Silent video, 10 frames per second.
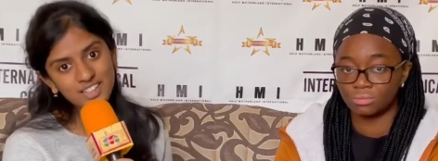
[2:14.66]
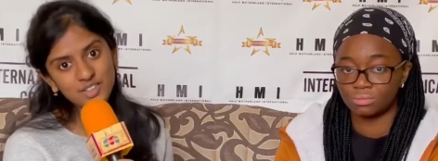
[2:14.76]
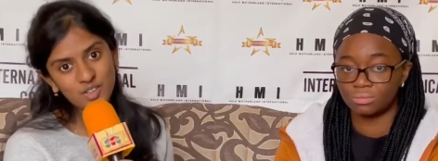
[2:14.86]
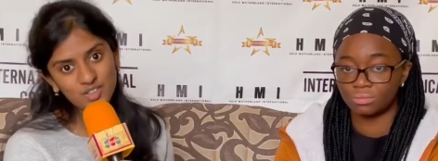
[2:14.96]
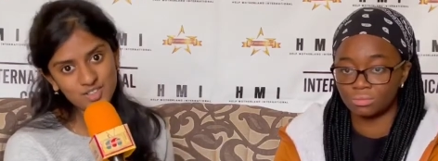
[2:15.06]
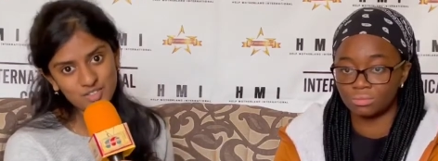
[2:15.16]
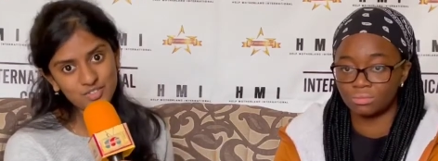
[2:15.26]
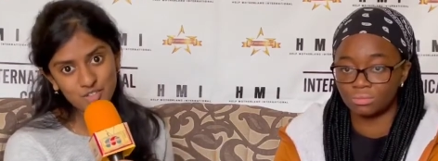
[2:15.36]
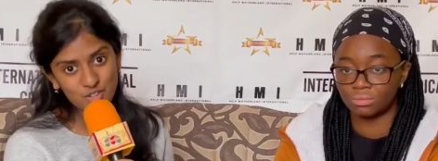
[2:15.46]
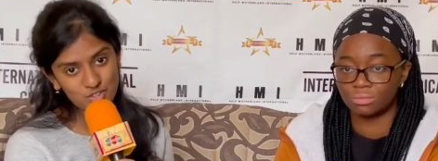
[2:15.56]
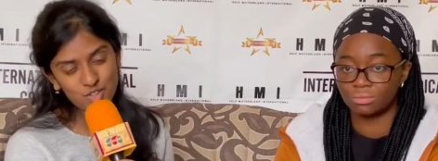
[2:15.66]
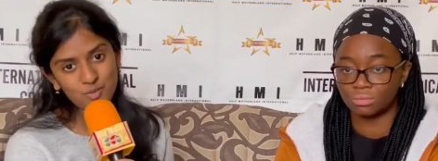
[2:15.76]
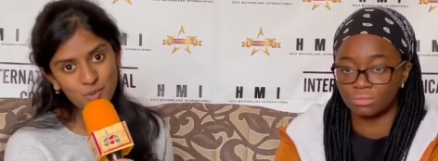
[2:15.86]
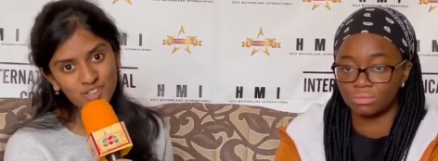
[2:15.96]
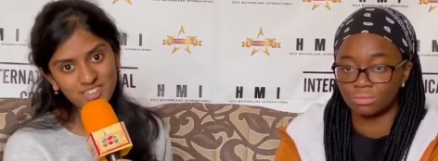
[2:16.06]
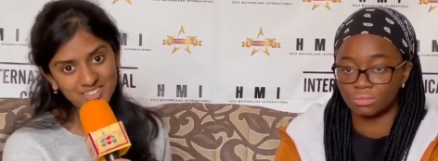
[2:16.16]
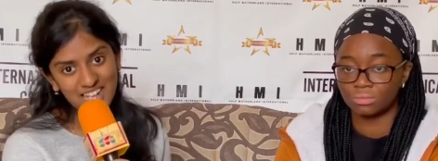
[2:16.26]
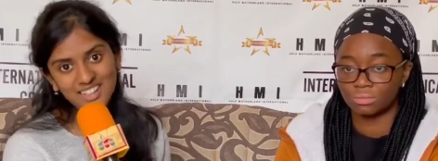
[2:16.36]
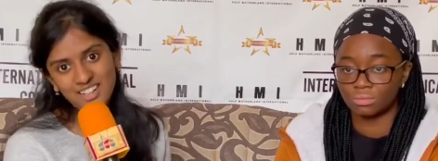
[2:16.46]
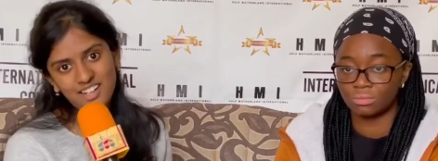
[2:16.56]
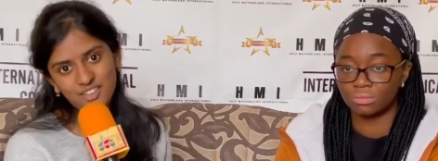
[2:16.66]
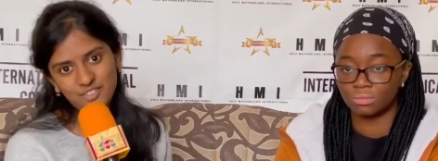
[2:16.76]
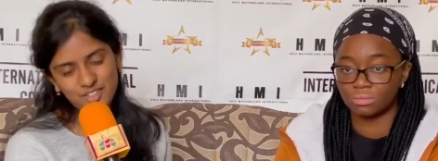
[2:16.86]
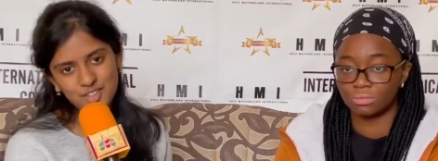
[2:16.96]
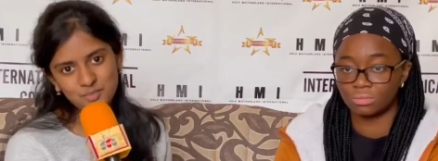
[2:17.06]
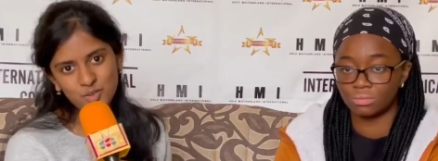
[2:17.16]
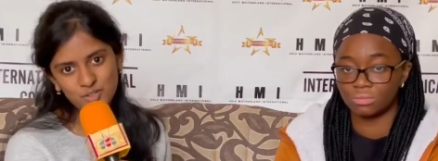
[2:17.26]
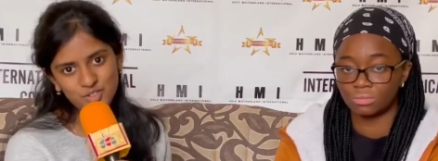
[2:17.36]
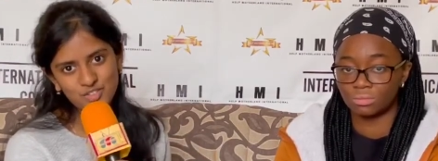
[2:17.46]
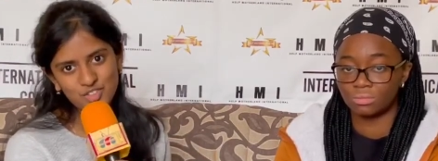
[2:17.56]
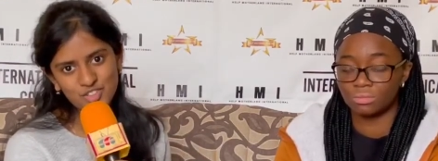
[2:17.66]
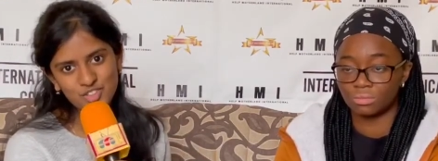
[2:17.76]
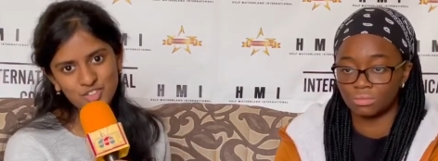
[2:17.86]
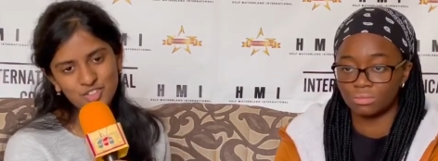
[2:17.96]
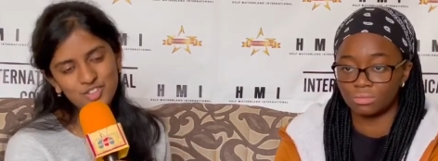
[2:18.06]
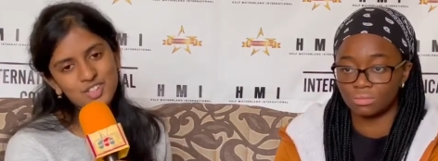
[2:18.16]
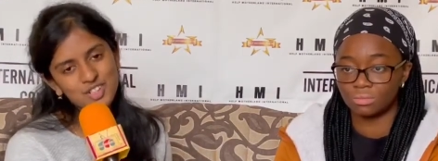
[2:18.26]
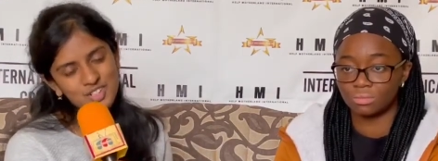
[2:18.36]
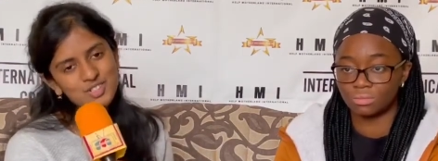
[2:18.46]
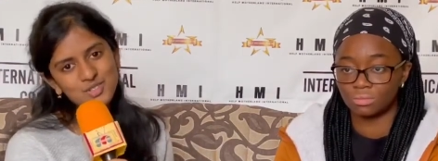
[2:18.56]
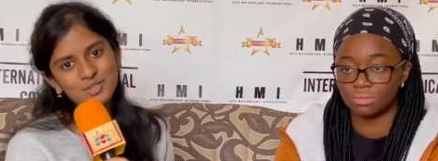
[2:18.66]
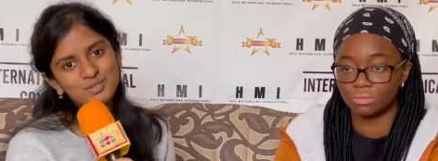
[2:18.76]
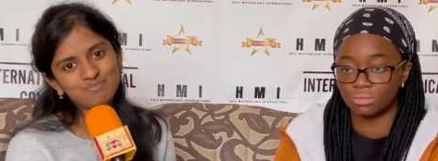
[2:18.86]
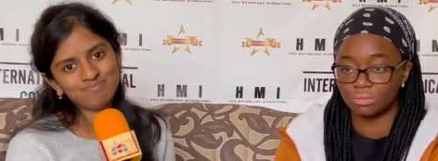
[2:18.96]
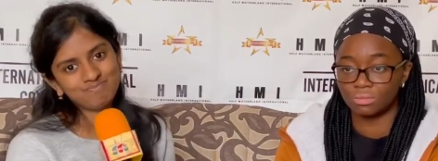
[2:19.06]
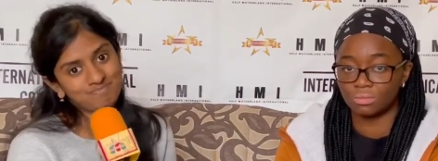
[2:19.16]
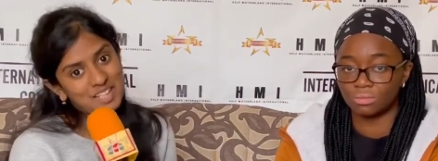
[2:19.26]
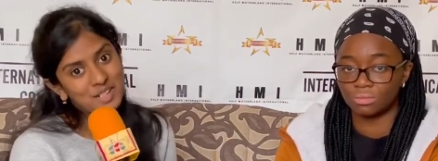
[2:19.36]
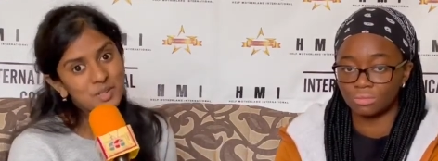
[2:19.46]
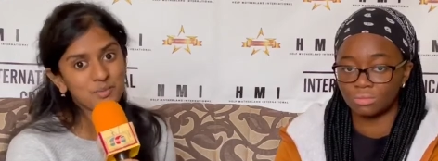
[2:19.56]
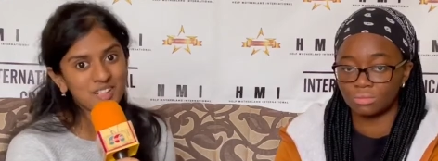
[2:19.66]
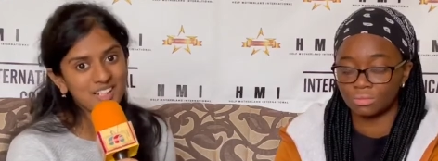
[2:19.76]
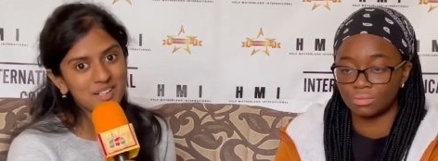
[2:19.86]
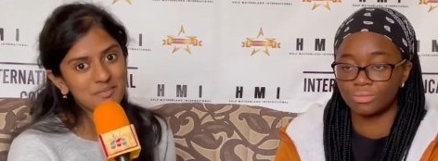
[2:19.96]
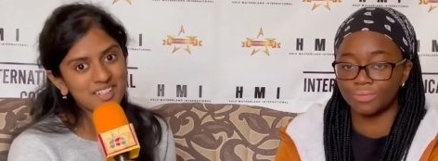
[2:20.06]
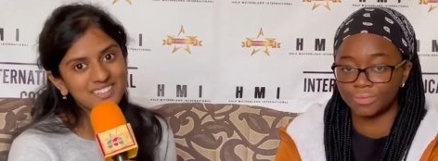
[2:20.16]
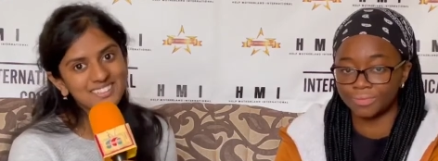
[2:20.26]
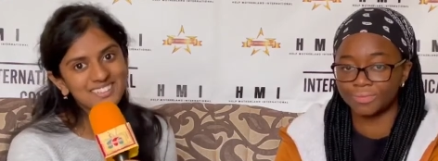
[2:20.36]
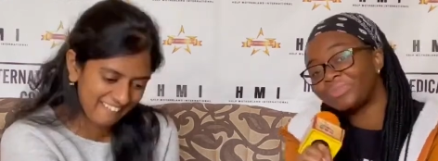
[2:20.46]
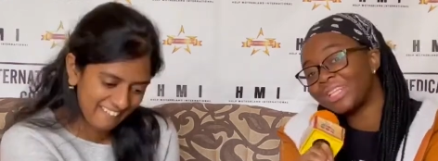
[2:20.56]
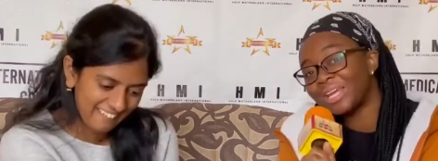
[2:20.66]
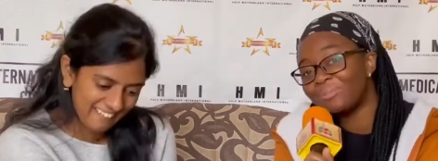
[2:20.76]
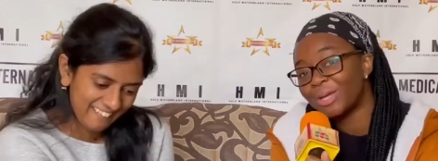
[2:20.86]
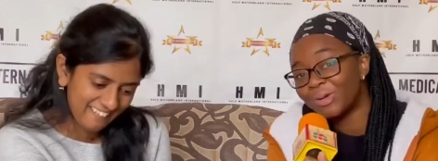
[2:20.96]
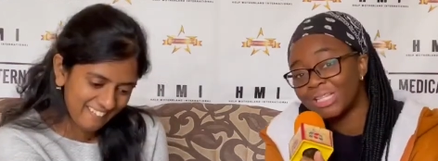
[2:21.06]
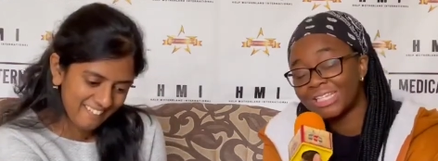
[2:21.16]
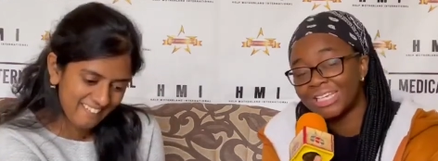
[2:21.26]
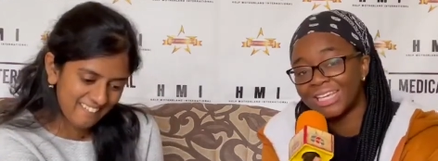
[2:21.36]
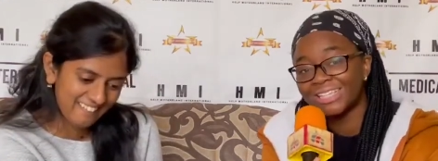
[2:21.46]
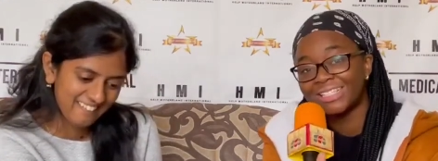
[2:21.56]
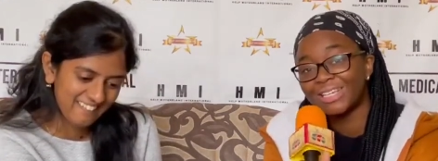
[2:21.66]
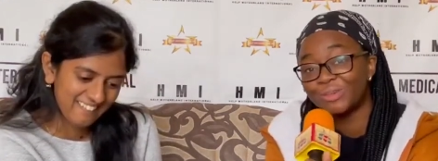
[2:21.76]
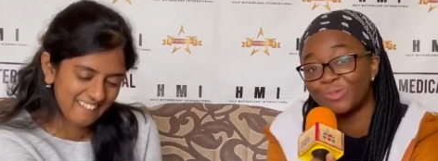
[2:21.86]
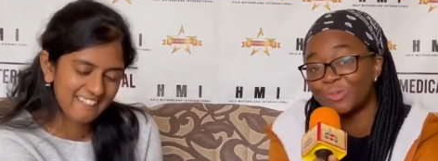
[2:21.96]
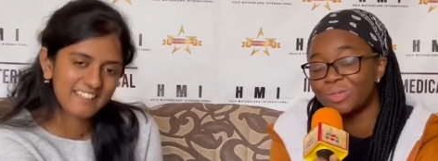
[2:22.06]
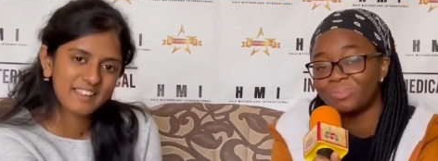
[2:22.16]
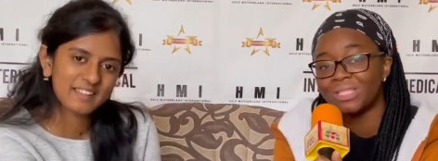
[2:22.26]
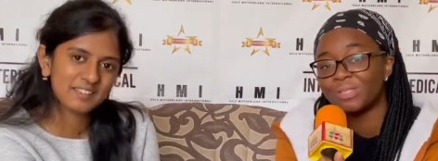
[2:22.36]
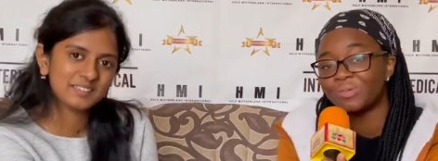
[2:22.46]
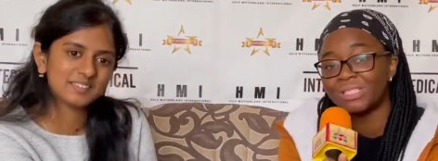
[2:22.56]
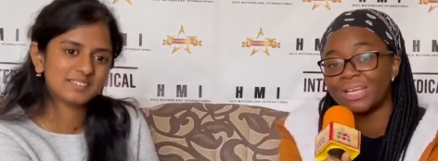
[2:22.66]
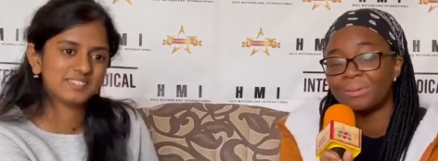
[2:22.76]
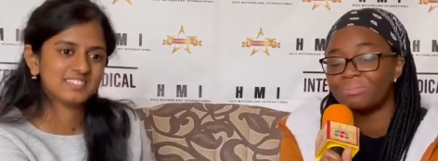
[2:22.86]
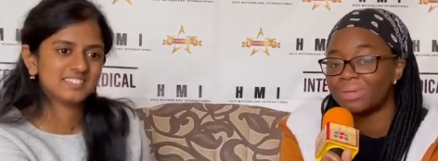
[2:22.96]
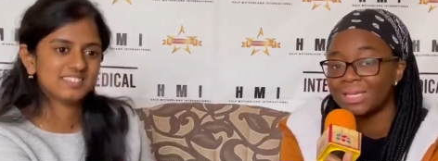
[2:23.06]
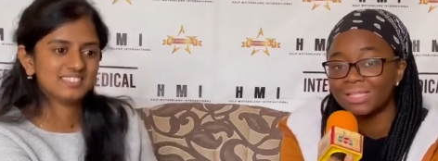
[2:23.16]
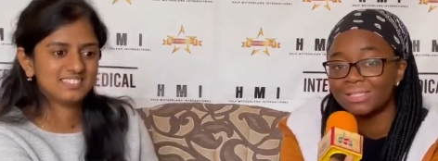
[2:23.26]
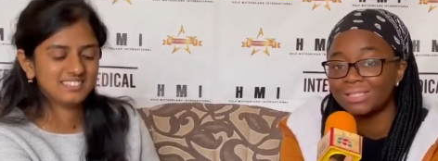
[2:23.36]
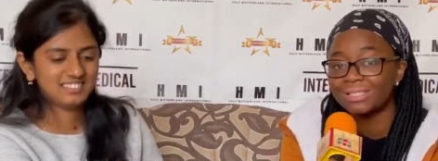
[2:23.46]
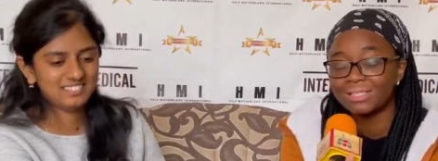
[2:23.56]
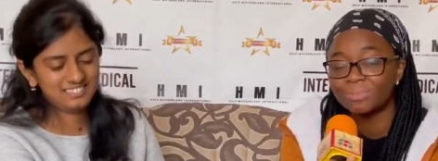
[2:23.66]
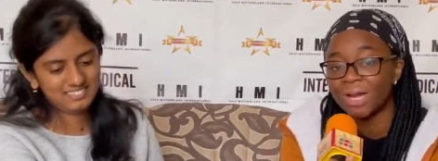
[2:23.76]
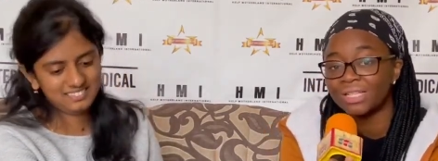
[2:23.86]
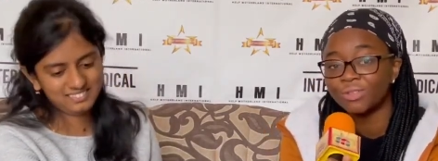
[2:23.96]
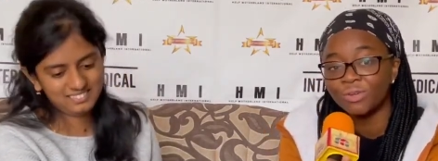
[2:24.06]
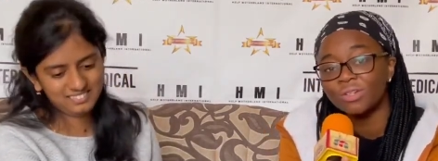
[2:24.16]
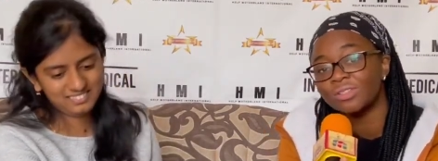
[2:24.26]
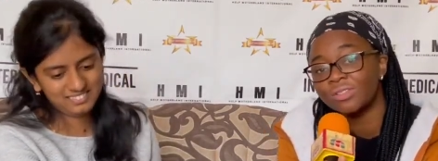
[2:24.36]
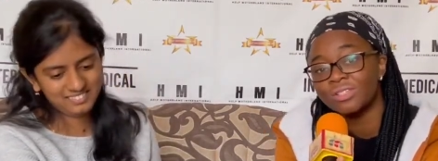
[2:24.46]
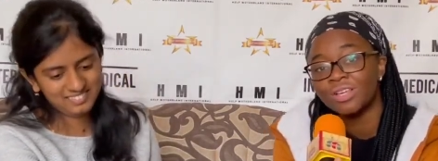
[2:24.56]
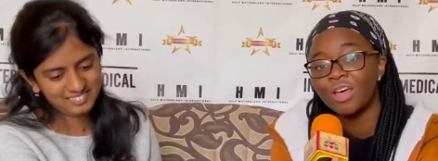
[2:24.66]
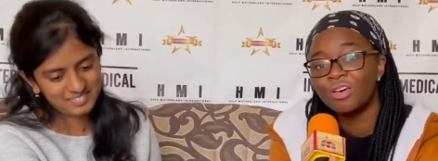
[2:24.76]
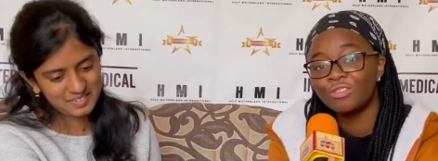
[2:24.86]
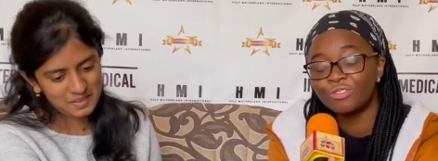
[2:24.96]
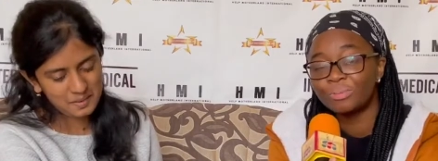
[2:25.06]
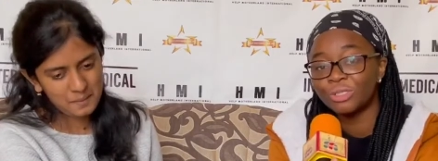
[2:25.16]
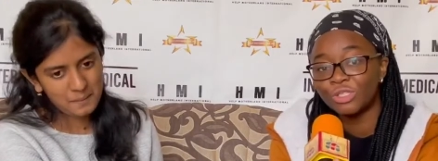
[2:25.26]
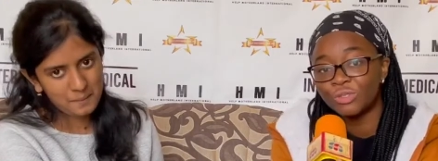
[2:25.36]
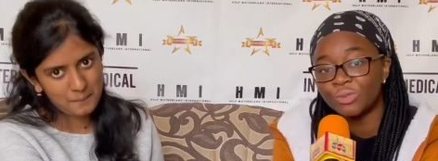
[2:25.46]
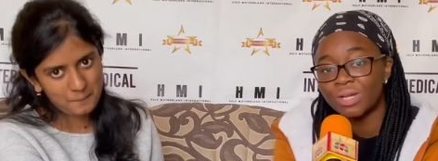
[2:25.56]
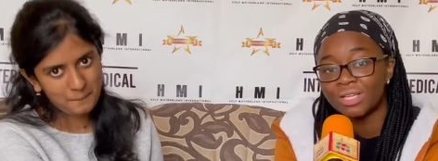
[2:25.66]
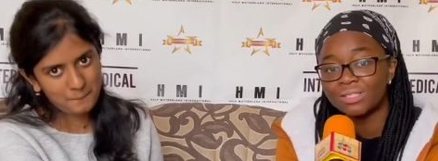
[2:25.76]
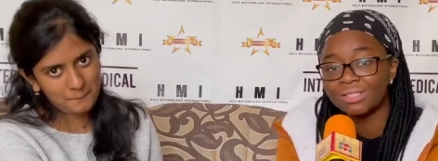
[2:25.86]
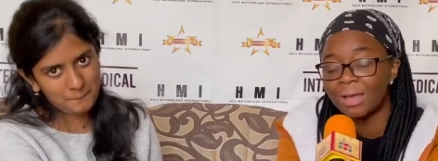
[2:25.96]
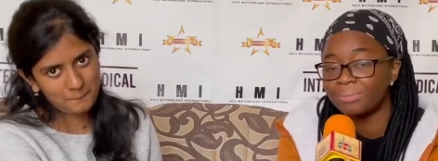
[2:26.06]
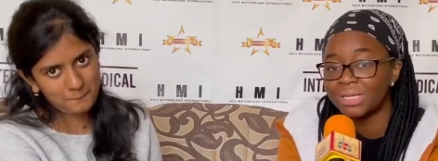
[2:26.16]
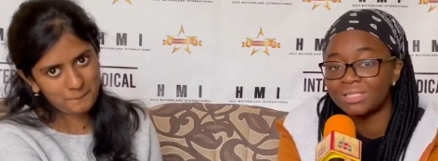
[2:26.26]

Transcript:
Speaker 1: doctors of course you all want that kind of exposure for sure so i hope you all are coming
Speaker 2: like my colleague here said, we'll be meeting with amazing smart doctors from the US, amazing